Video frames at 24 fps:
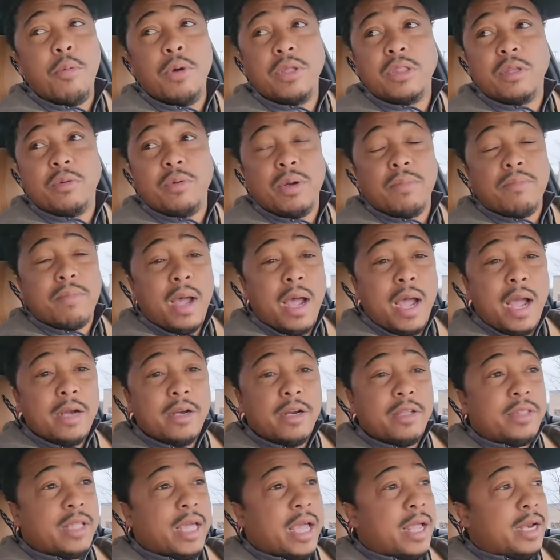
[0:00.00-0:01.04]
with the
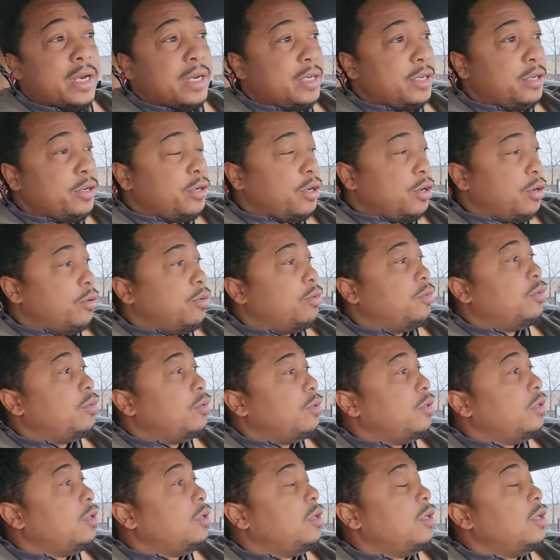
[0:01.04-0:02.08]
reminder that, you know,
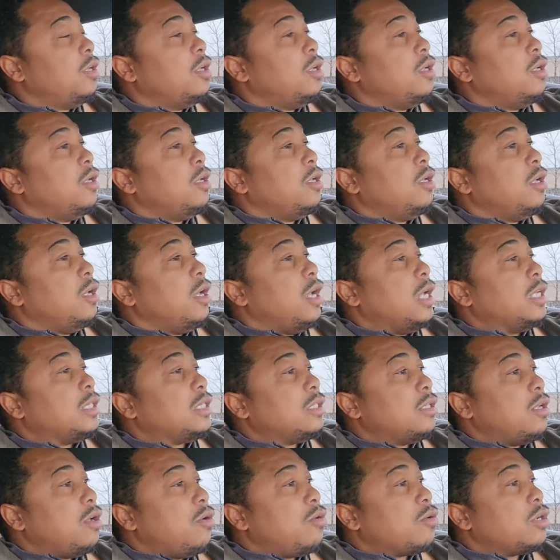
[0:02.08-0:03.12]
as
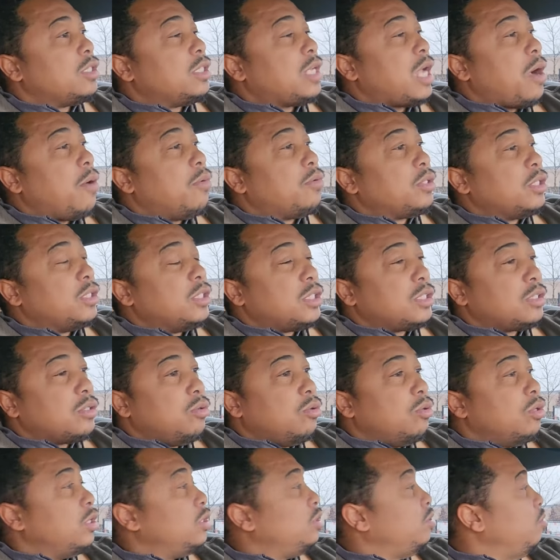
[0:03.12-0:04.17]
long as I was in
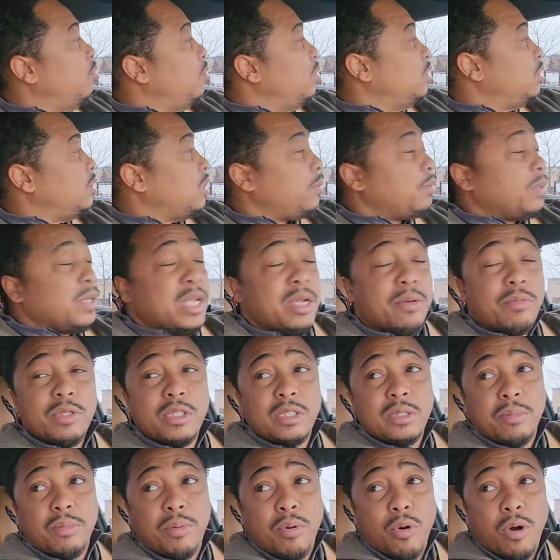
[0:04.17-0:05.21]
school or doing something, he would
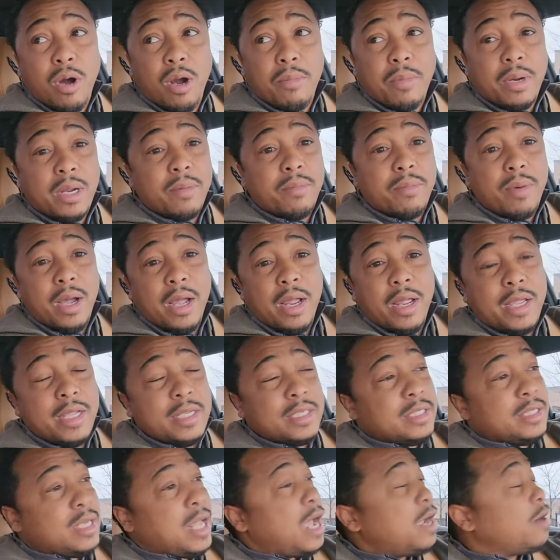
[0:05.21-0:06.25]
support me, but
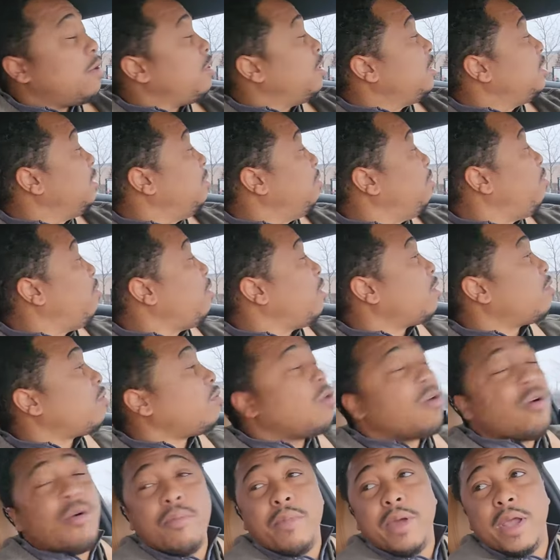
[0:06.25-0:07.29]
he's not going to support a
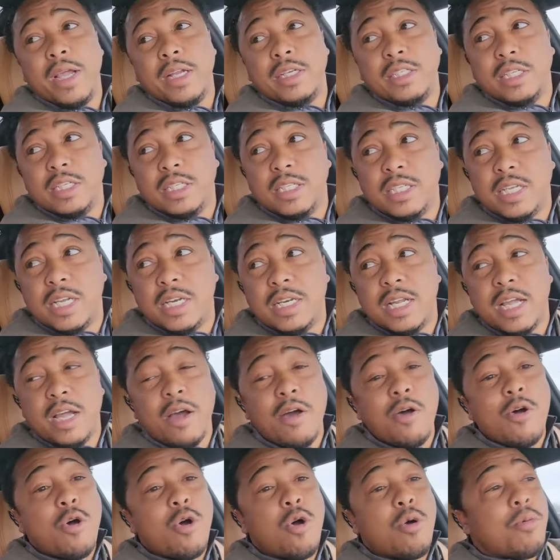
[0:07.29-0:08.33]
grown man just sitting at
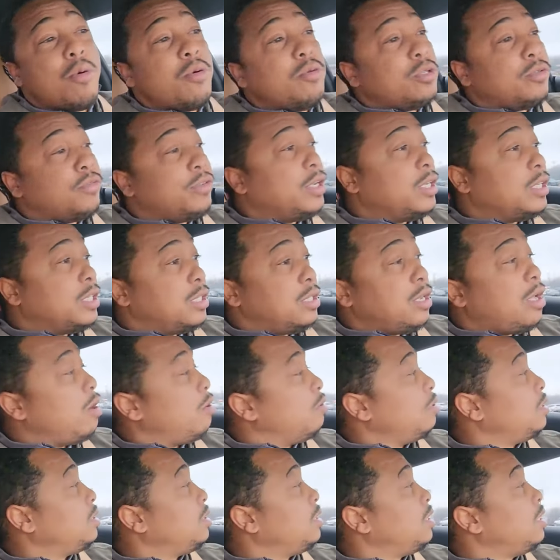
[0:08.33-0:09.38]
home who's feeling
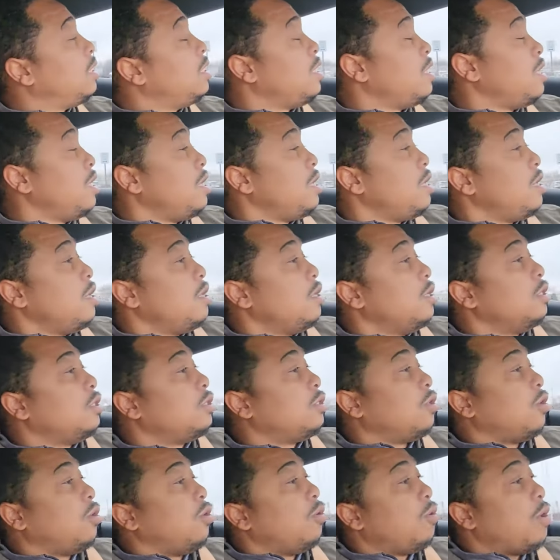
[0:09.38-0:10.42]
lost.
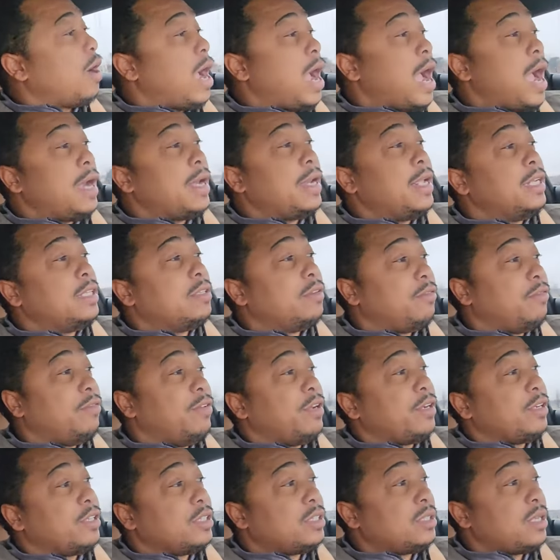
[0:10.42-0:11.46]
So I need to
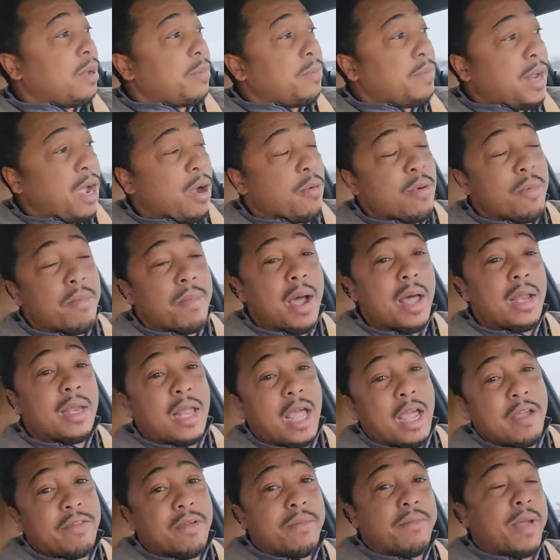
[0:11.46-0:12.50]
figure something out with my
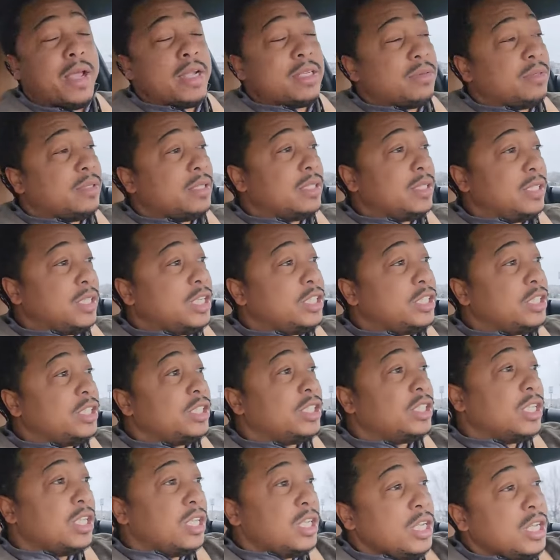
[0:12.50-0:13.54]
life and make some
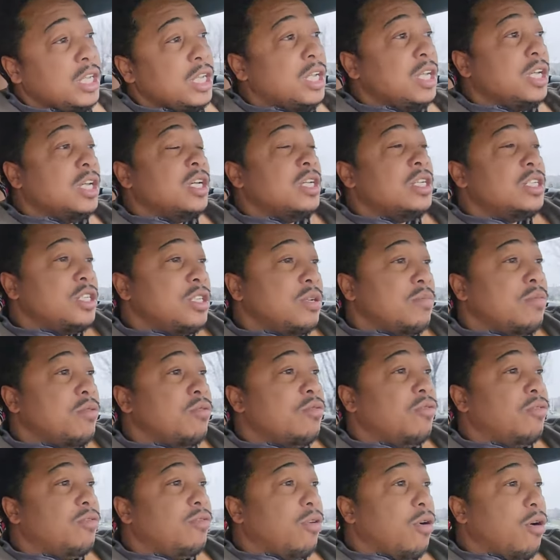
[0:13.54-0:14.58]
decisions to
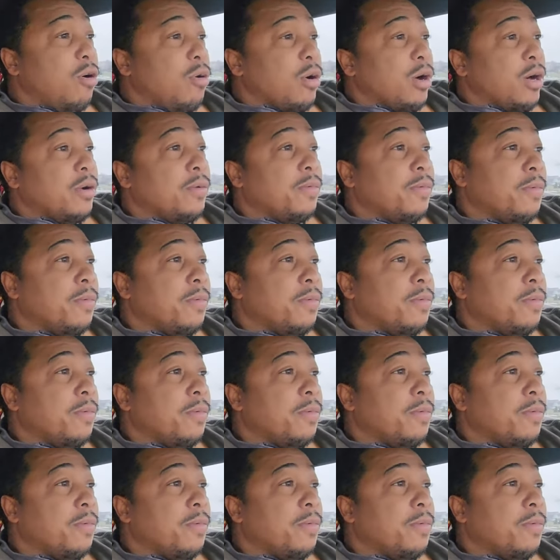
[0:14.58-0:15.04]
move forward.